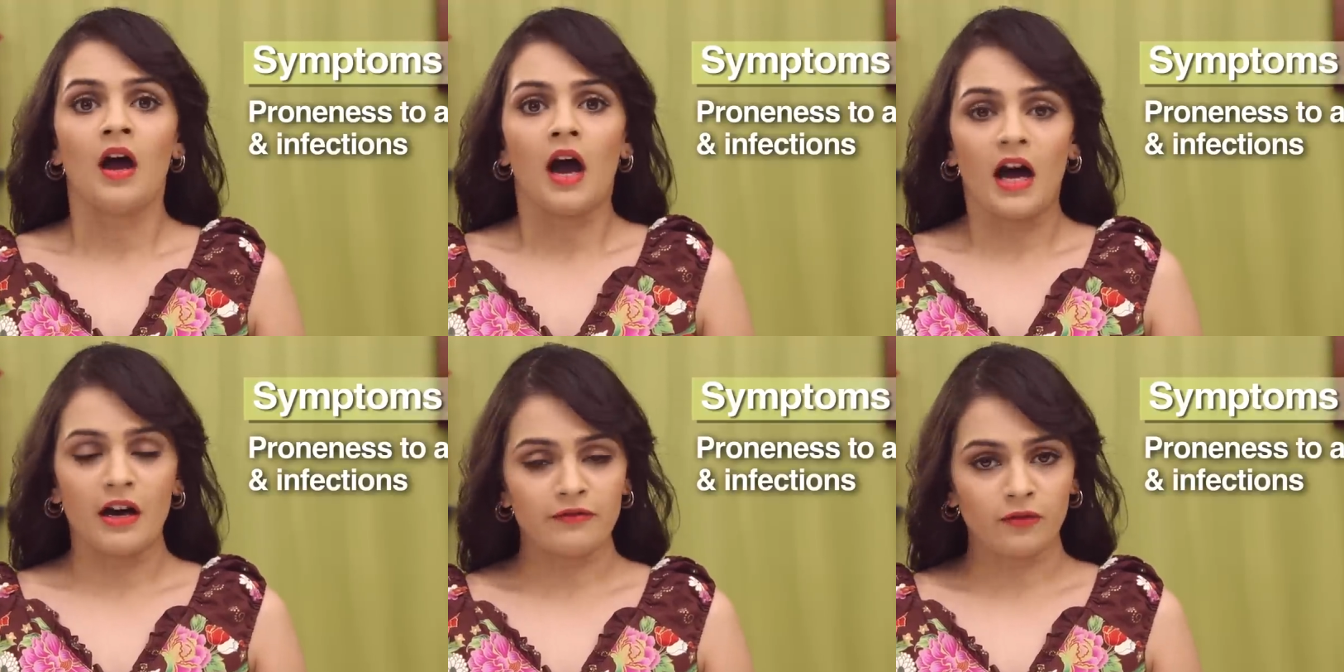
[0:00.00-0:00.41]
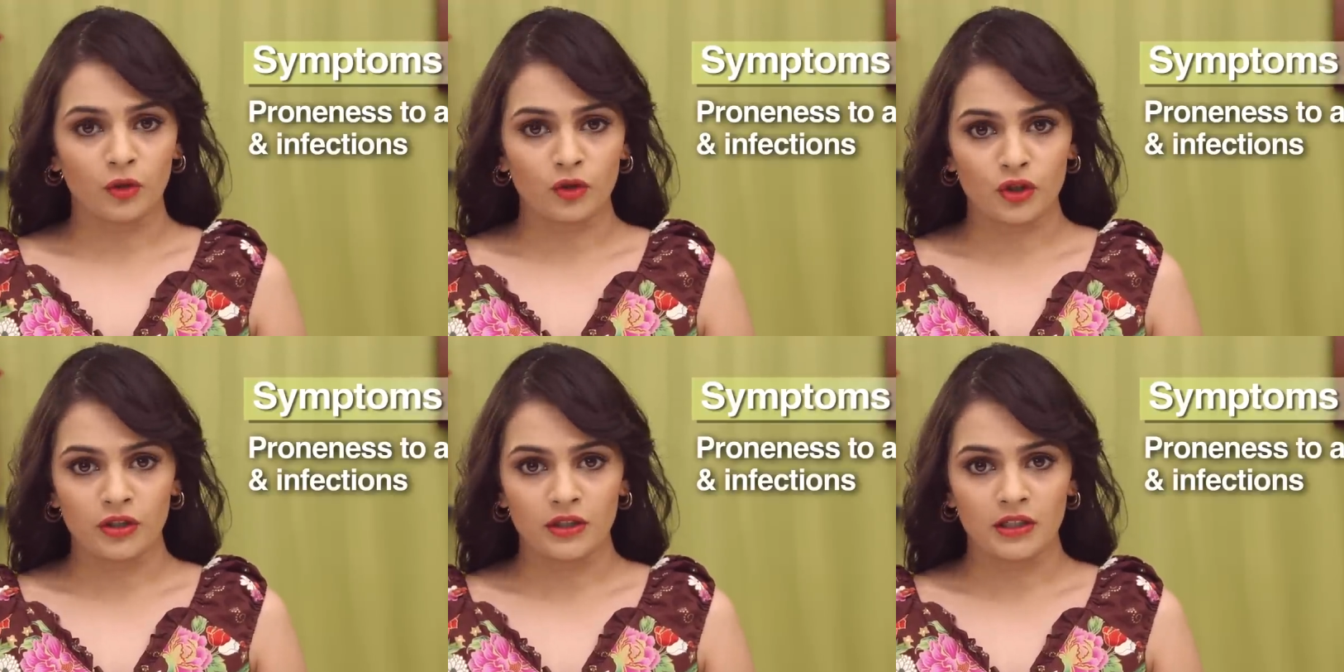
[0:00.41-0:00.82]

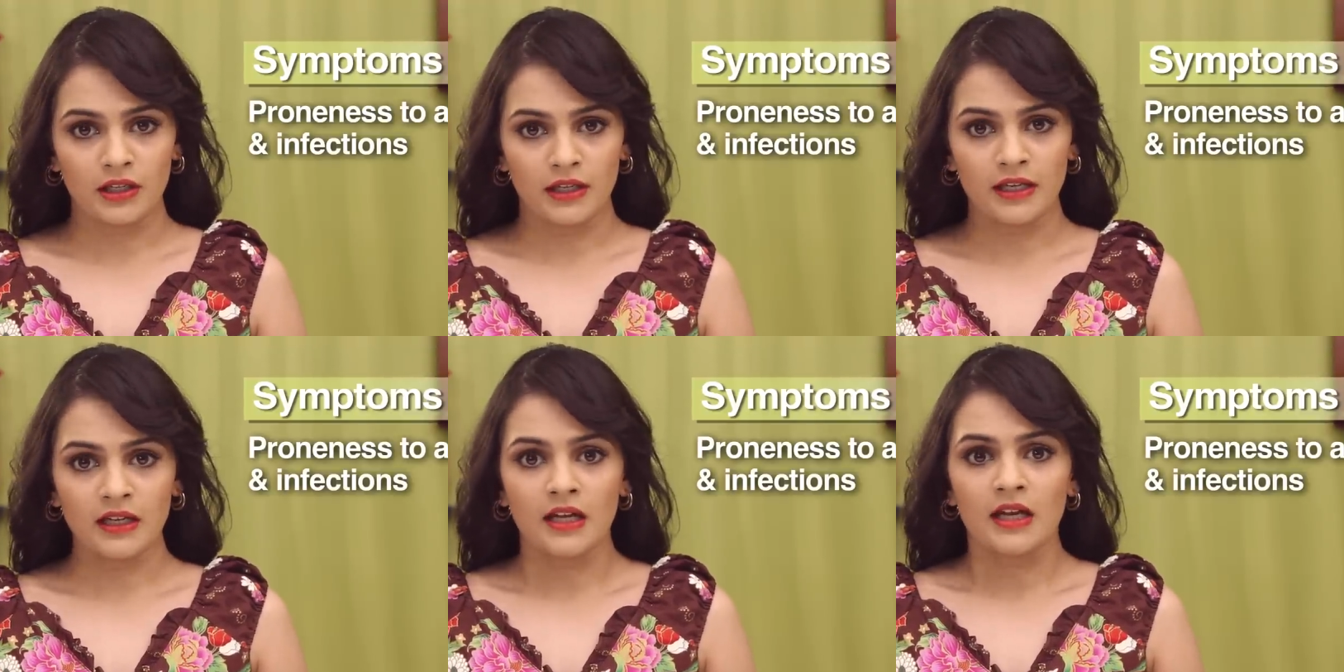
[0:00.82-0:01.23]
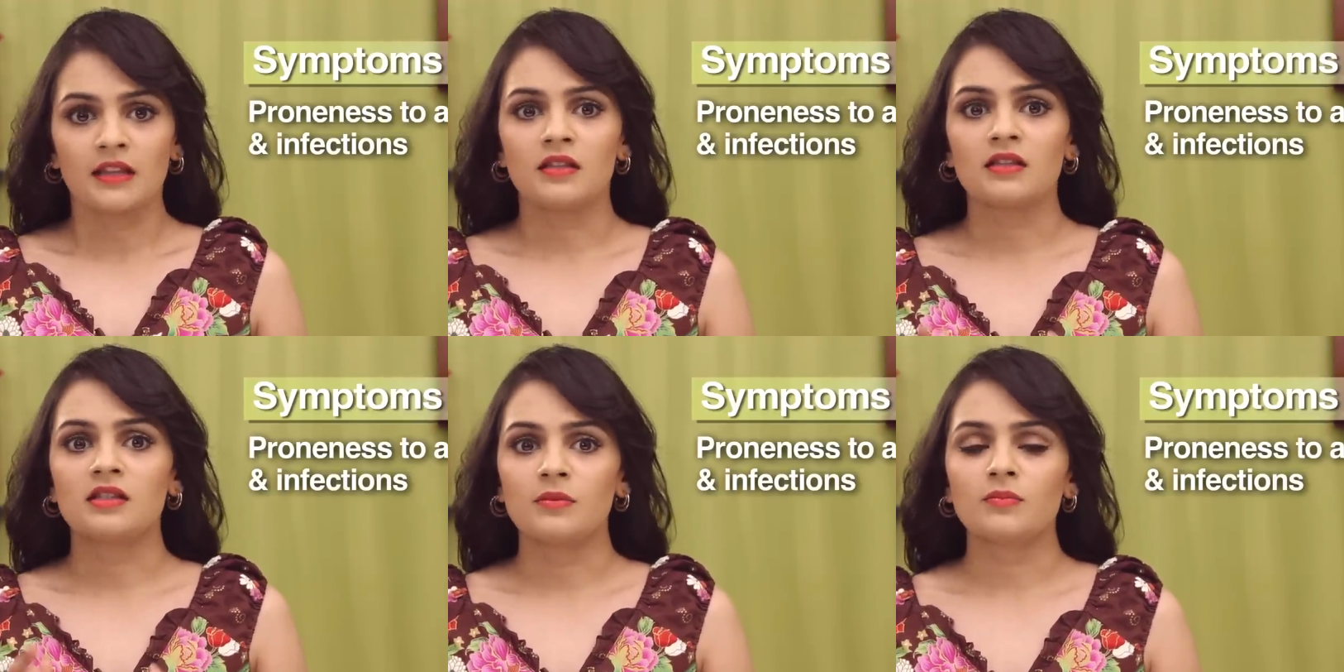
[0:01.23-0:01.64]
Unfortunately, the
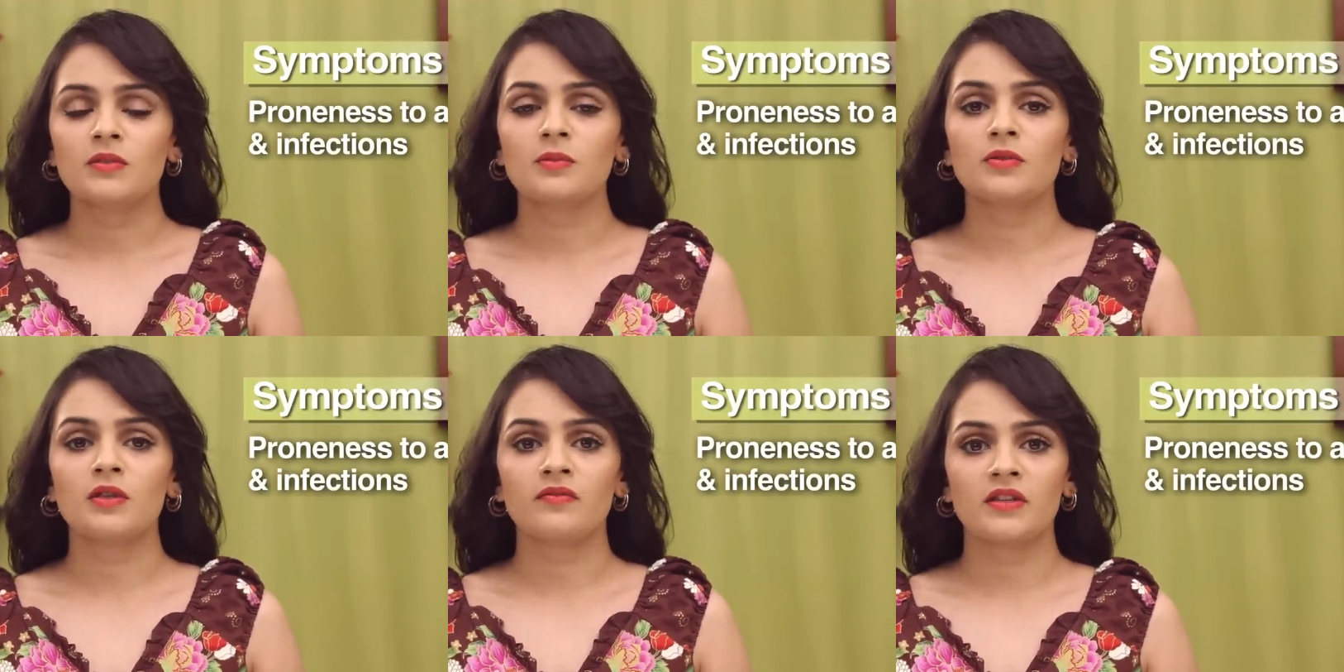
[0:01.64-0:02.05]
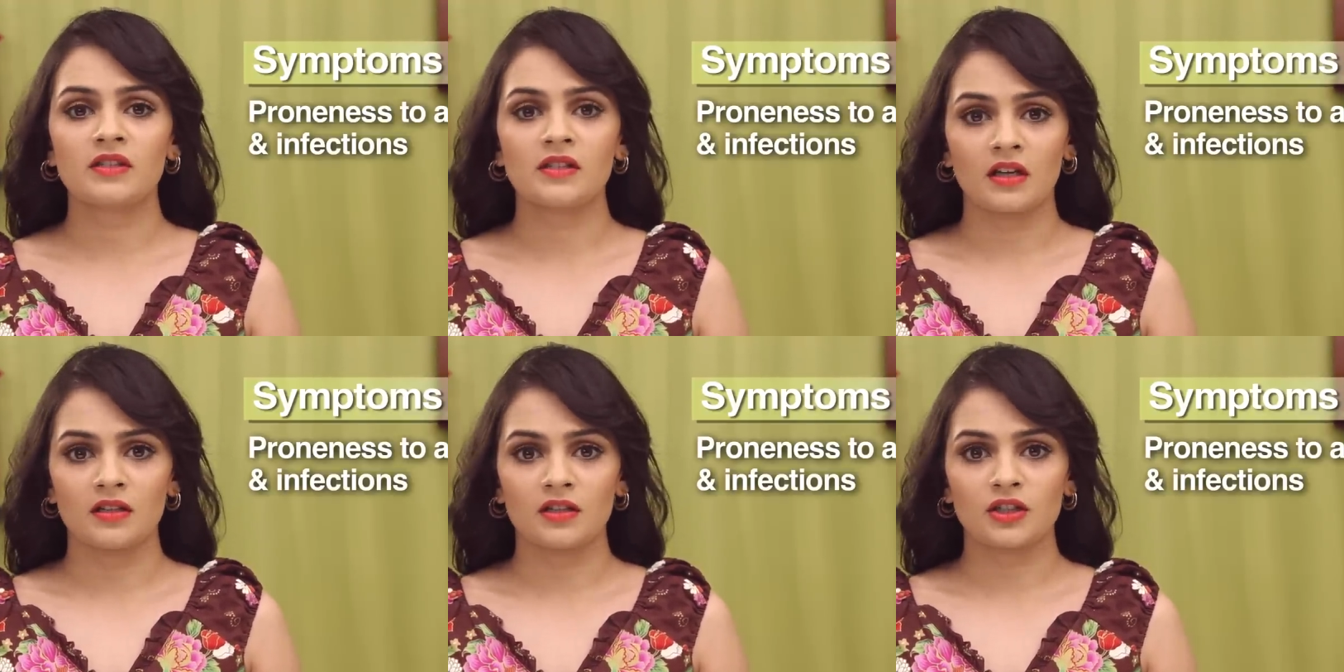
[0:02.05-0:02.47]
symptoms of this
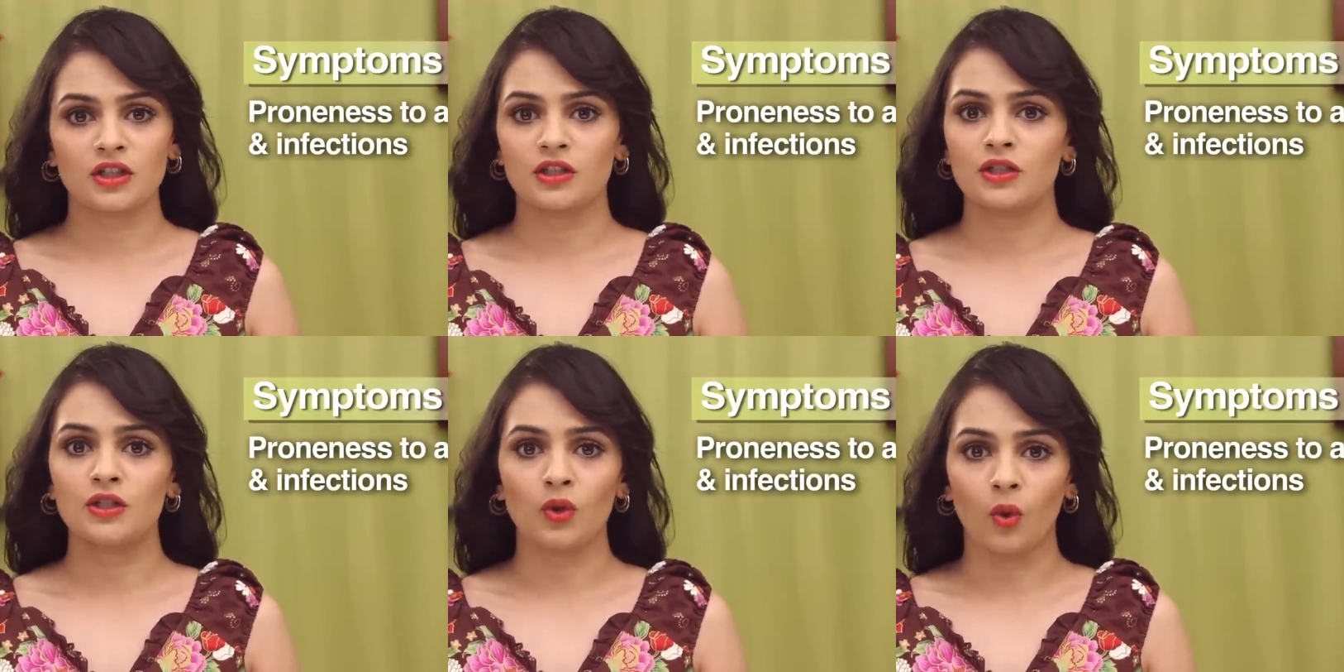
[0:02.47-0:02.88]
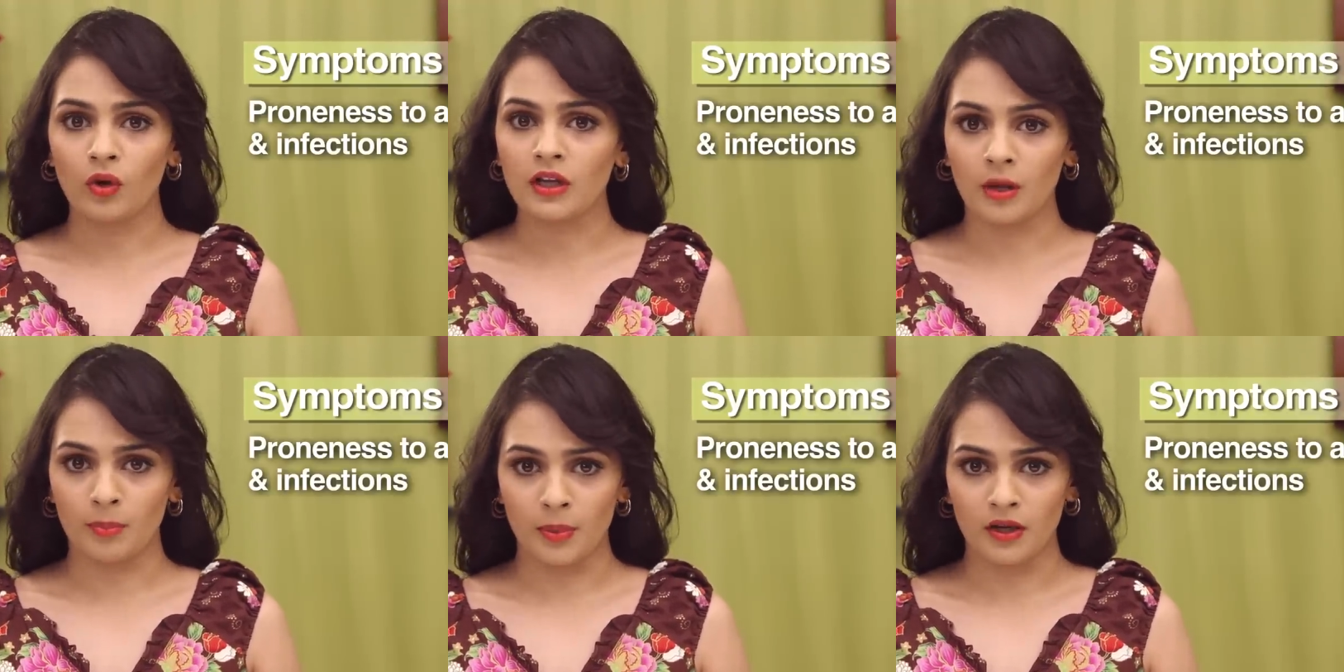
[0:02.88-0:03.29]
condition don't
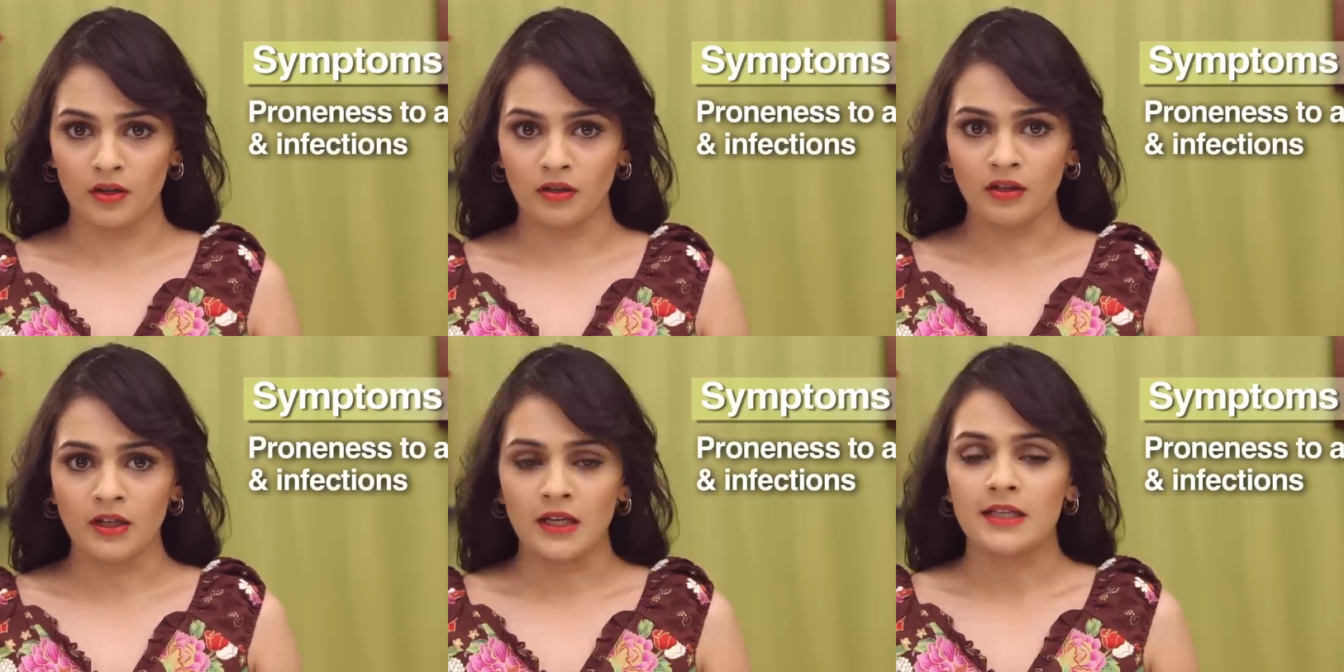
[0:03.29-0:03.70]
appear